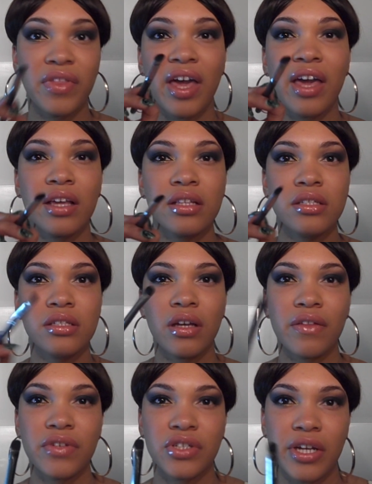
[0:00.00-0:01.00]
the end
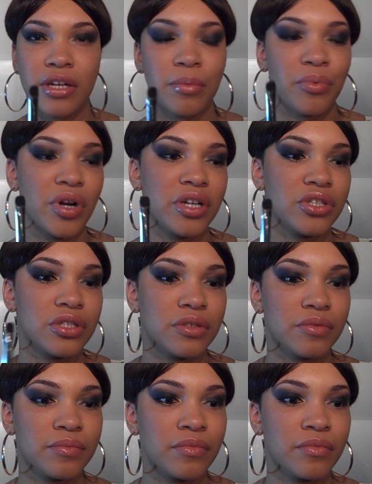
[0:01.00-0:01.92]
of the shader brush.